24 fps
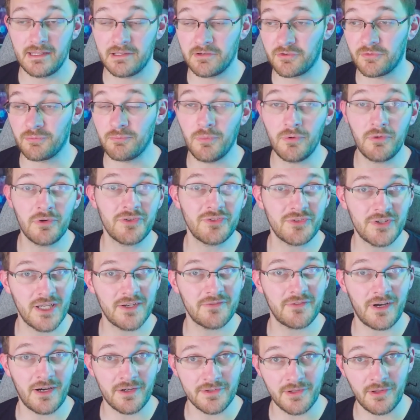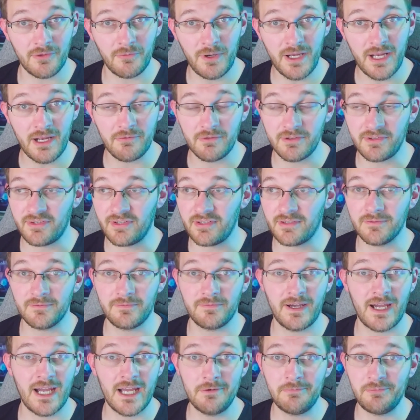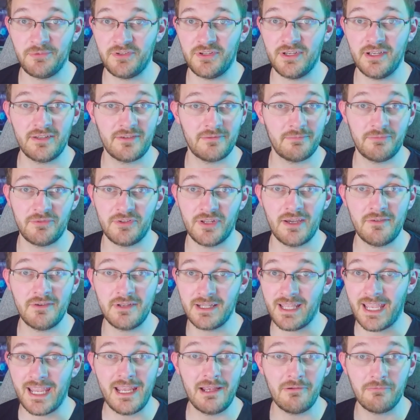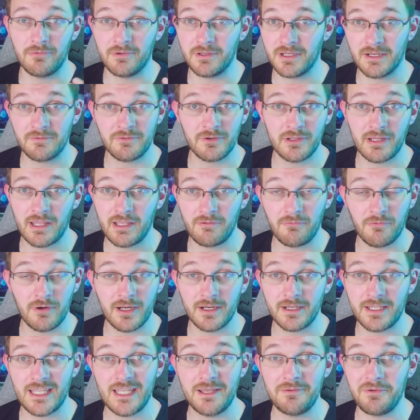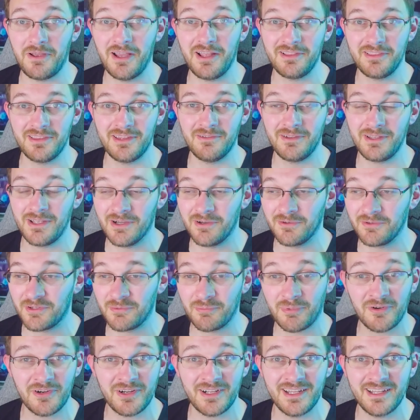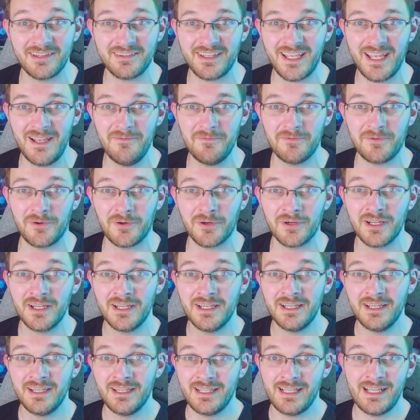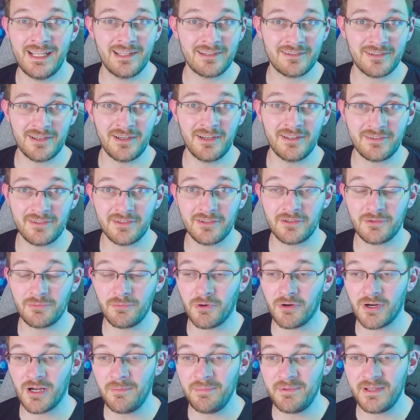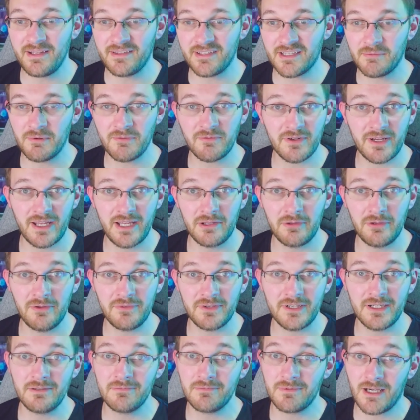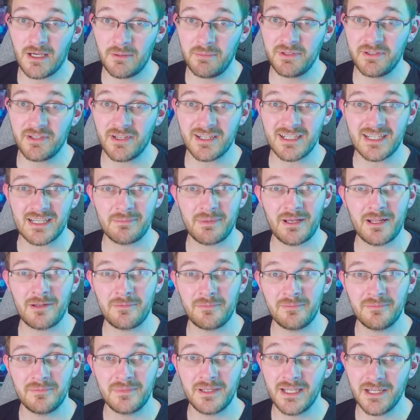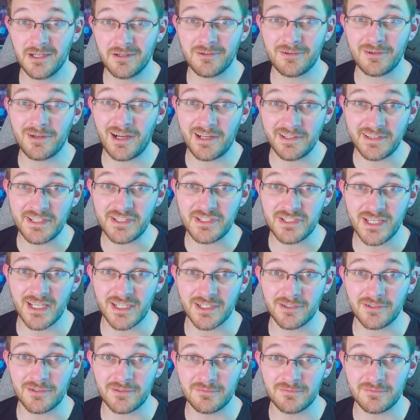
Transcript: there's more stuff on the way with season 5, 6, 7, 8, whatever they want to keep, you know, supporting this game for. And as long as there's more updates coming for Halo Infinite, I'll be talking about them here on the channel.